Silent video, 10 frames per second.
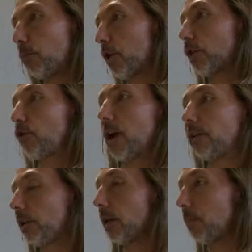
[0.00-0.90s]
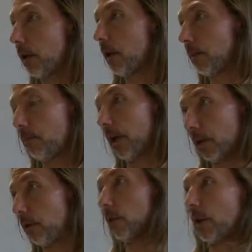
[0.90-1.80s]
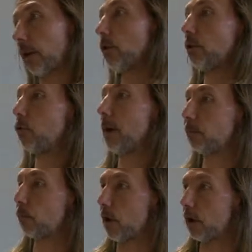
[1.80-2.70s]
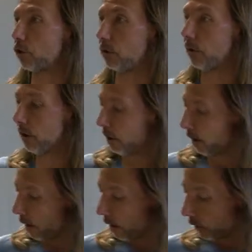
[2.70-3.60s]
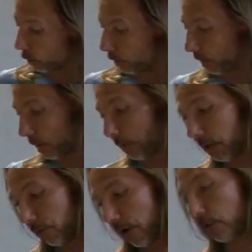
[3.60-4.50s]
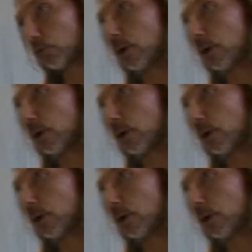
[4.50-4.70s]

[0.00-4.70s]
productionize it and made it make it in, like into mass production. So this Amiga 500 is